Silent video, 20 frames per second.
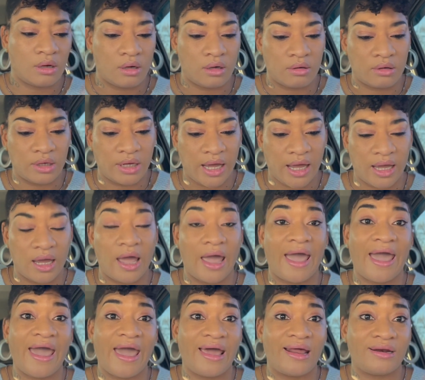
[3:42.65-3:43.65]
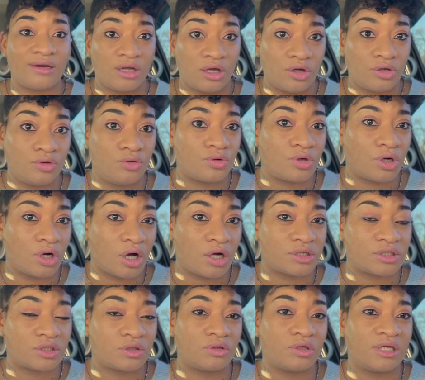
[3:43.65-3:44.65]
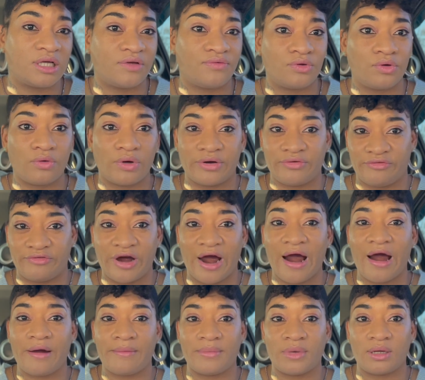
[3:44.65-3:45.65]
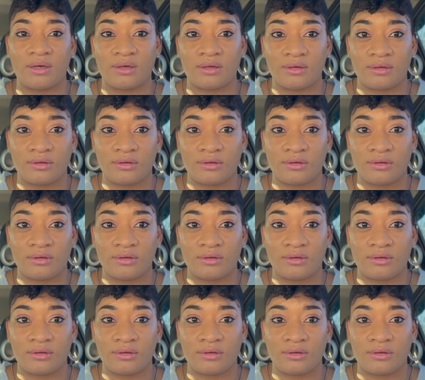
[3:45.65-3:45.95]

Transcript: Okay, and you could also leave your environment.